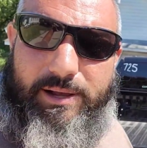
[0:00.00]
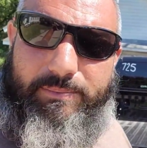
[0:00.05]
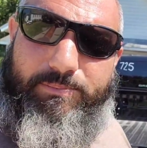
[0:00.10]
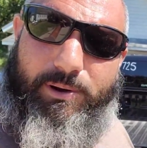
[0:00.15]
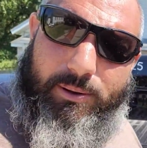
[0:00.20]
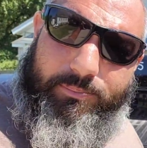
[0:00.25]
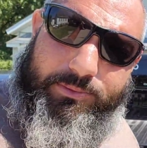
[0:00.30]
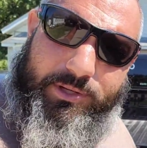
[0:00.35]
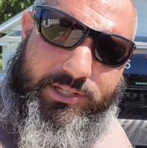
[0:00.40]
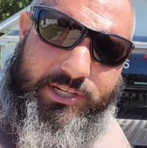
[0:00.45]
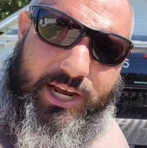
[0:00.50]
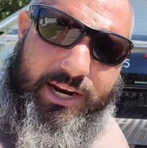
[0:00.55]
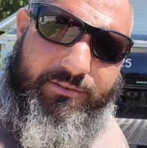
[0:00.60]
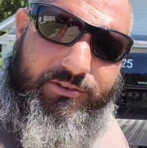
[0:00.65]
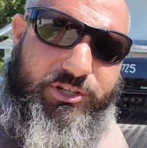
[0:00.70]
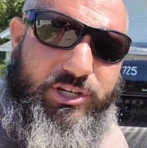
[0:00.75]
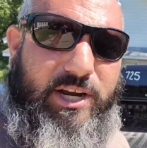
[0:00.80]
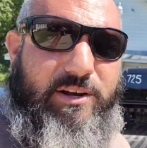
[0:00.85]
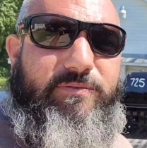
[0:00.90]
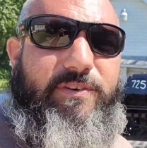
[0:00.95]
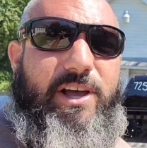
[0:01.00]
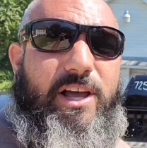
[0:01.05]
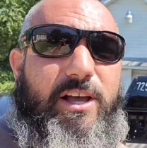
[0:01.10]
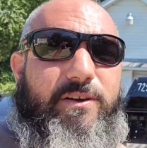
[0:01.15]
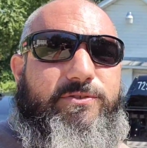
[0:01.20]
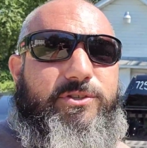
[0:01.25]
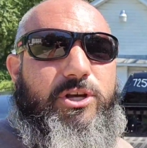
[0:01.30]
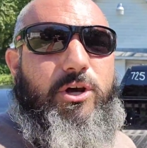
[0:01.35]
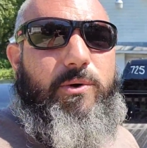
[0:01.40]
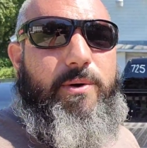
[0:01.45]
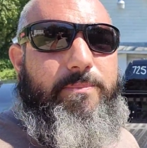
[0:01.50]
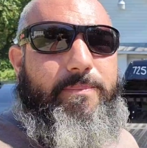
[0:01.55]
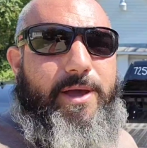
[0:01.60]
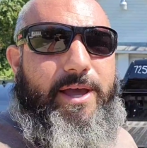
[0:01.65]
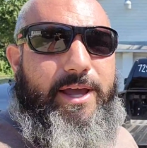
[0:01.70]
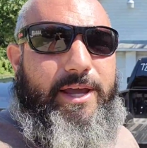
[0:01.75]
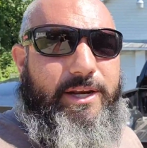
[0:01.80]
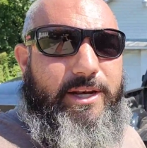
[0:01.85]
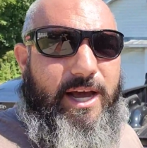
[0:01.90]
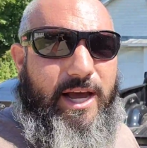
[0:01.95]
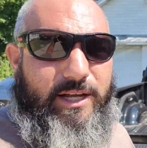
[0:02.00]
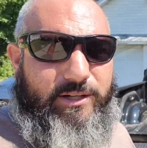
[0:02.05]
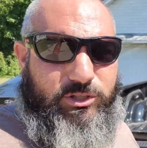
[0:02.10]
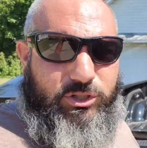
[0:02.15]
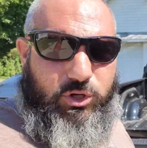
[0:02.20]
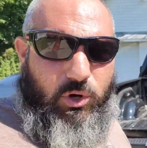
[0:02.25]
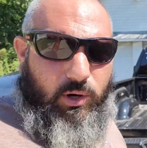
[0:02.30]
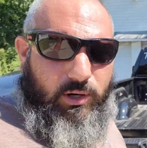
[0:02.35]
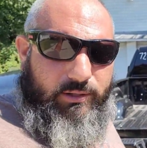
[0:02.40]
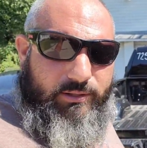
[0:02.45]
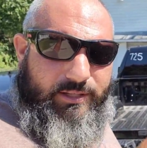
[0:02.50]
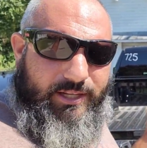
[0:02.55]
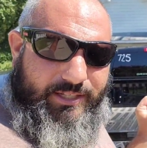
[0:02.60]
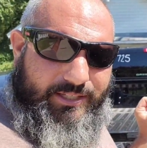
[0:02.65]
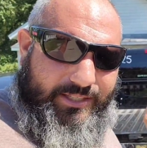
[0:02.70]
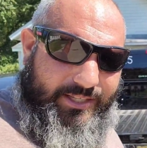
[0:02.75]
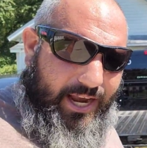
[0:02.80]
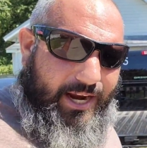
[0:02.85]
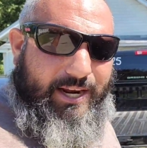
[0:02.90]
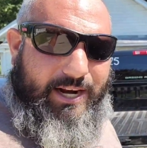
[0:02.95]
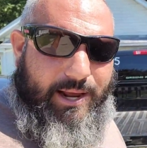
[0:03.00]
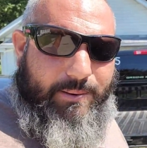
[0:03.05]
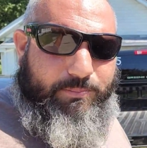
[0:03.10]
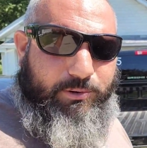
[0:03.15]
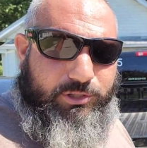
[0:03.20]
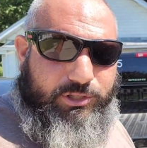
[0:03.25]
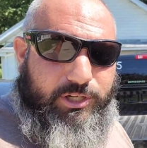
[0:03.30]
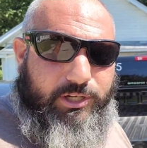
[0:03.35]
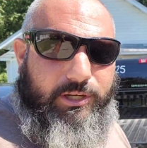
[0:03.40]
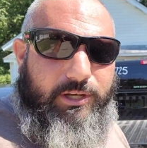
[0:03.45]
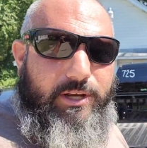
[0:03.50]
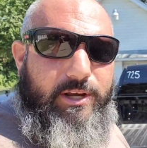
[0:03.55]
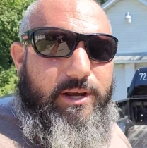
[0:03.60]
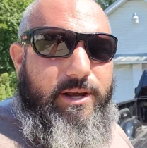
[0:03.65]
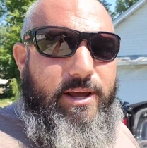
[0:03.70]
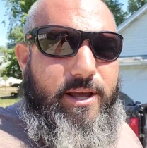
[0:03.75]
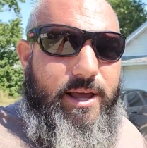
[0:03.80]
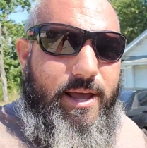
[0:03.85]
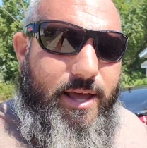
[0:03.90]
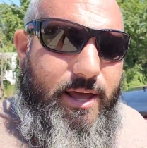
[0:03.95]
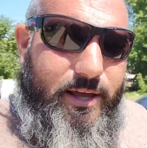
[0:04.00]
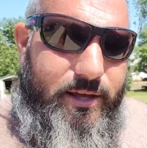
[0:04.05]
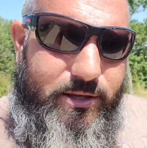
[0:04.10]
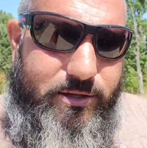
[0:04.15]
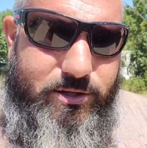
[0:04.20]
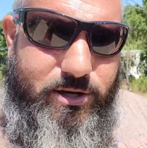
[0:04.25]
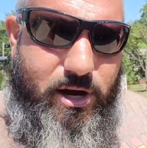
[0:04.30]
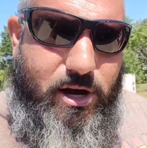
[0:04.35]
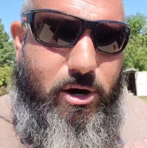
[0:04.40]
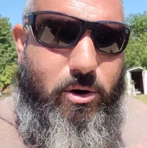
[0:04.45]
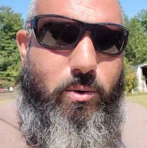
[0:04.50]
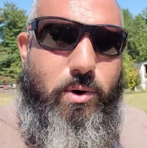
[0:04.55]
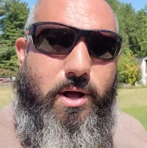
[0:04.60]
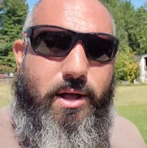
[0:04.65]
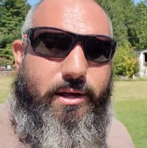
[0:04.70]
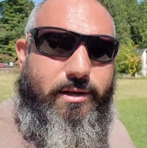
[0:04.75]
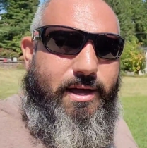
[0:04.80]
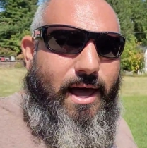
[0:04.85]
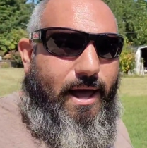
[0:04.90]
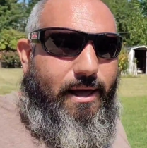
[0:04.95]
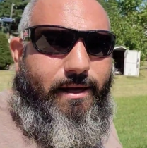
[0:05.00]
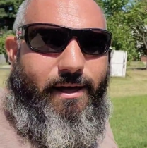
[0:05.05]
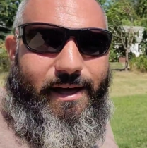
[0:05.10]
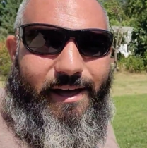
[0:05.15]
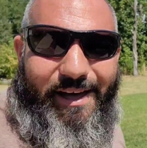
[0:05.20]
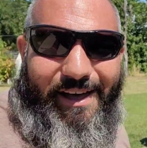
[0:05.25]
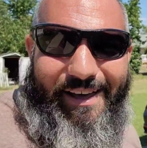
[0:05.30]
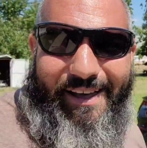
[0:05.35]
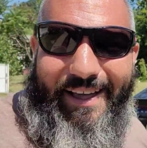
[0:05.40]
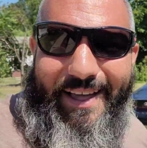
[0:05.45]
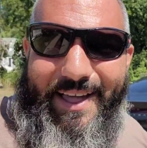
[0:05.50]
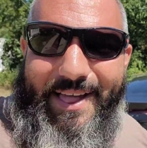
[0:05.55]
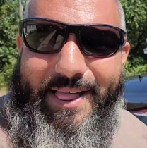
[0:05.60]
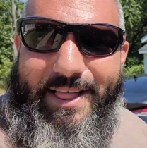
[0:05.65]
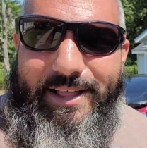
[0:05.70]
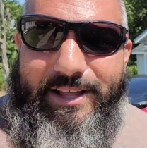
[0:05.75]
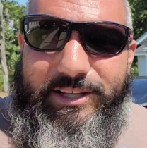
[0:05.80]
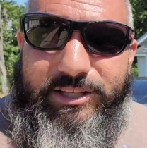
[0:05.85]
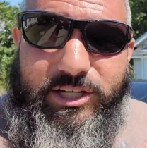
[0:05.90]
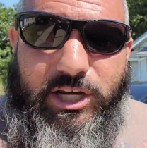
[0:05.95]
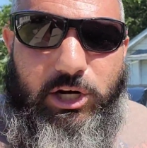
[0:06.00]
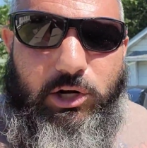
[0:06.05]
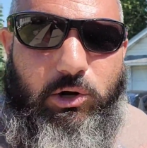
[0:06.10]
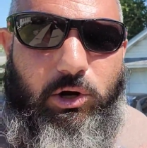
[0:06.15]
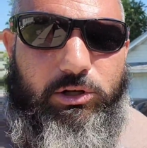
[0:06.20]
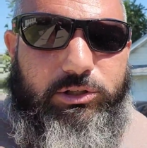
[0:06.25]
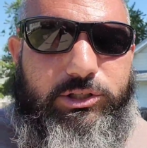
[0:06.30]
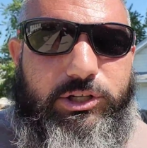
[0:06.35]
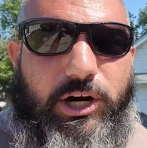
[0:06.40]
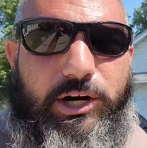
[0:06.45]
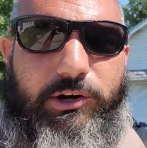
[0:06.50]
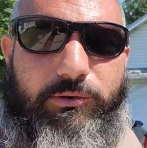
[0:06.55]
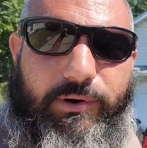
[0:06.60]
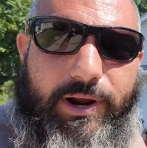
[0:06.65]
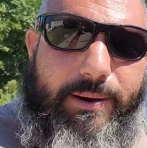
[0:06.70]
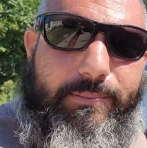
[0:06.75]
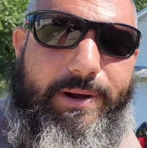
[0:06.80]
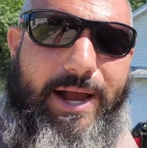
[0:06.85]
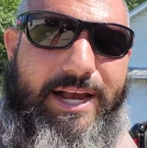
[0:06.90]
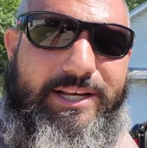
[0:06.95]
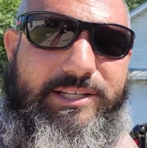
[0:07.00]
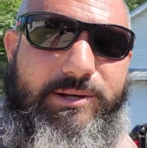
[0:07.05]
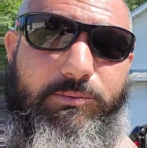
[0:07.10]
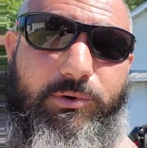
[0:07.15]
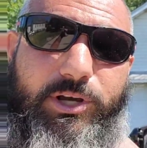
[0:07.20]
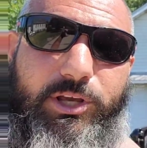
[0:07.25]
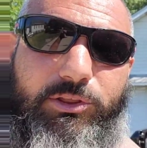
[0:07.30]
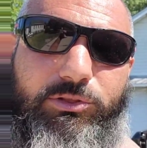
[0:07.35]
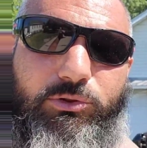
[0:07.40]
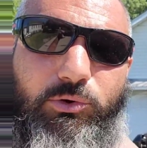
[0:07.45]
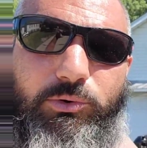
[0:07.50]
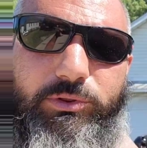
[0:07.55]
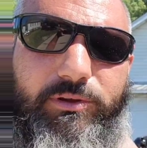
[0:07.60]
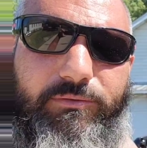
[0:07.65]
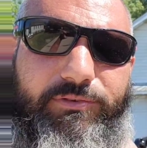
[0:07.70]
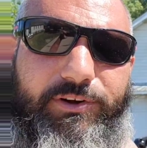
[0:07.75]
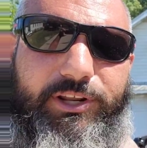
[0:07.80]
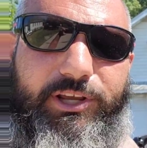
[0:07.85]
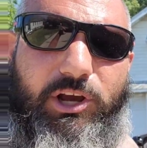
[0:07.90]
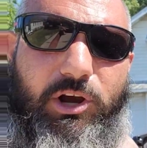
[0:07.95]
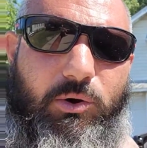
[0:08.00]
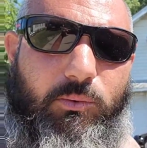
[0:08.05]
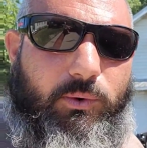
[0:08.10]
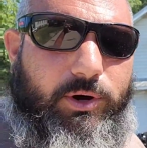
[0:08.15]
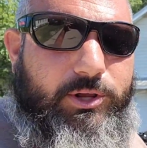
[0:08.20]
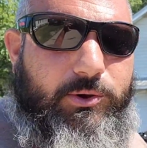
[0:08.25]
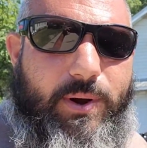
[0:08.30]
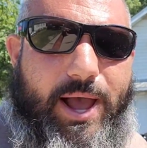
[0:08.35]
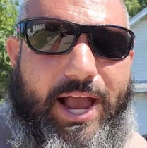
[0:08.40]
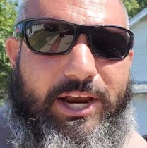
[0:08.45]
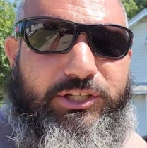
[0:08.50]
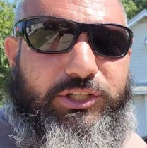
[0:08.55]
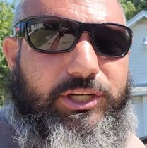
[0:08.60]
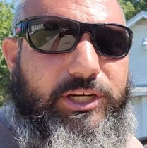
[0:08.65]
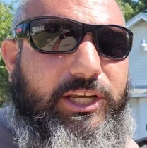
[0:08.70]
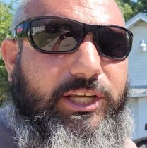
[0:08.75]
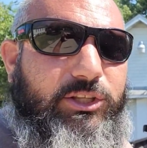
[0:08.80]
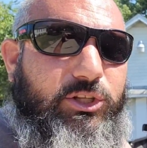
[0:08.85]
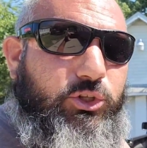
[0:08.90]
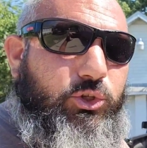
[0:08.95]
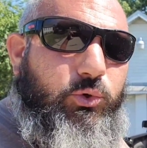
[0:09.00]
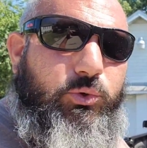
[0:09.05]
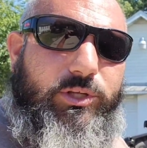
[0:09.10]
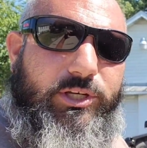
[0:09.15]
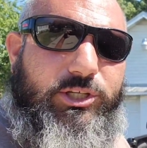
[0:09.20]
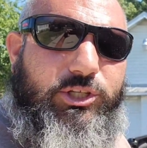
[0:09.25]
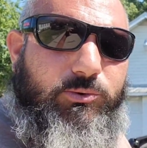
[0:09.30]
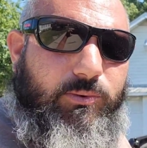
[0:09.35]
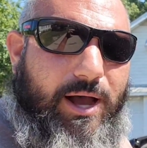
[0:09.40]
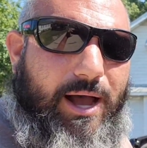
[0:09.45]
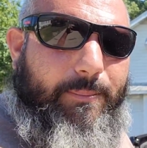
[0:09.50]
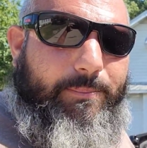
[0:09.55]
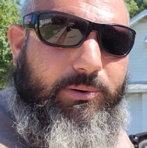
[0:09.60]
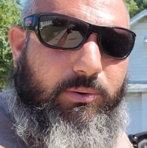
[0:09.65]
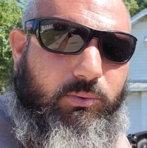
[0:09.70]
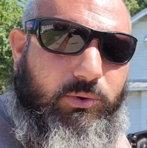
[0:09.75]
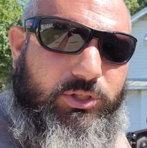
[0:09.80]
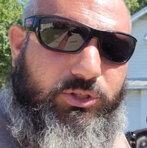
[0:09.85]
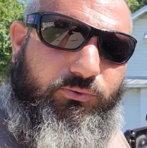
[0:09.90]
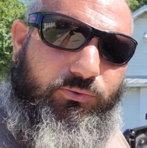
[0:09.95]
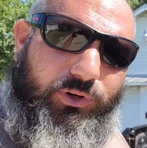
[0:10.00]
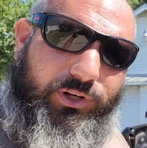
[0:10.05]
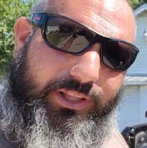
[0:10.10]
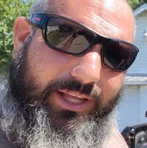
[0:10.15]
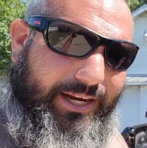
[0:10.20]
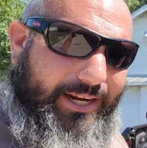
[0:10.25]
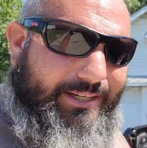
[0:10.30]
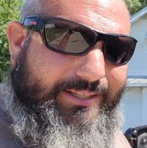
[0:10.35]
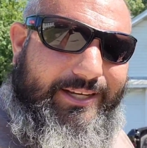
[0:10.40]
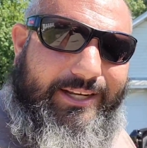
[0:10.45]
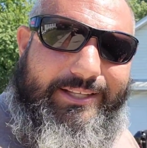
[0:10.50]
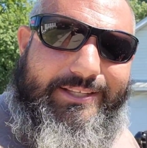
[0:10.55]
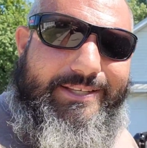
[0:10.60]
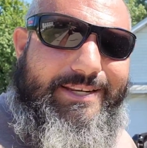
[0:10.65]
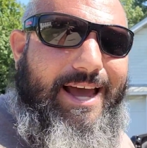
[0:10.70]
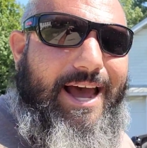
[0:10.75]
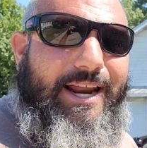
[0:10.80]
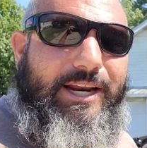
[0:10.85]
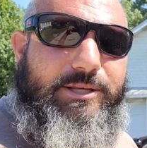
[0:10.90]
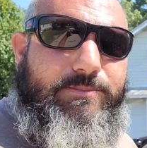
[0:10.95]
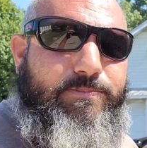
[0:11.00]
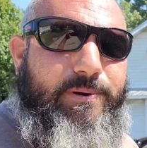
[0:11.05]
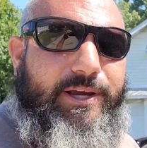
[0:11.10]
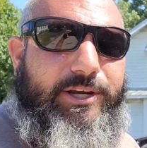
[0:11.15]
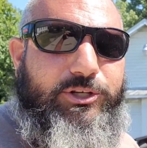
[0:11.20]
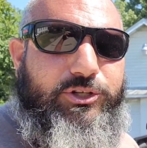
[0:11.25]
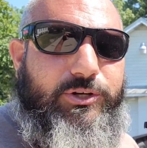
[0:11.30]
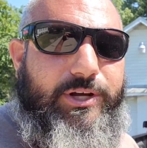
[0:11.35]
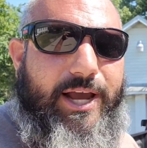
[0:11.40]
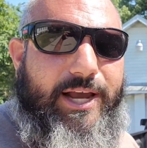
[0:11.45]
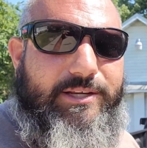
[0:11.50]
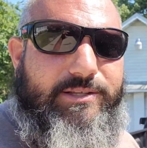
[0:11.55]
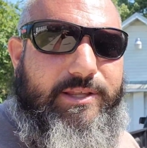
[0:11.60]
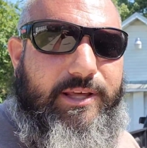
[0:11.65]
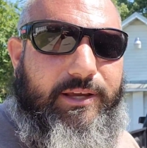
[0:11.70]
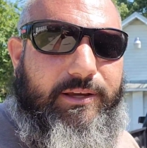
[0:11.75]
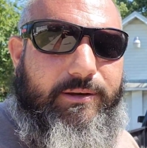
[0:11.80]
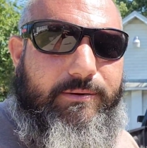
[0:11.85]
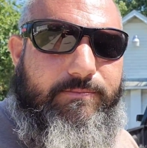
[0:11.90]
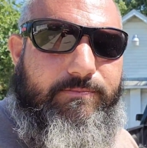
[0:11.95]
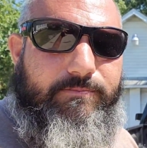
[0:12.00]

pump does not have a check valve, so it may not start the second I push it. So yeah, let's get a cold start in the Ram, guys. Then we'll get through with the video on what you actually need to do this swap. Which, like I said, it's not as big as you guys think.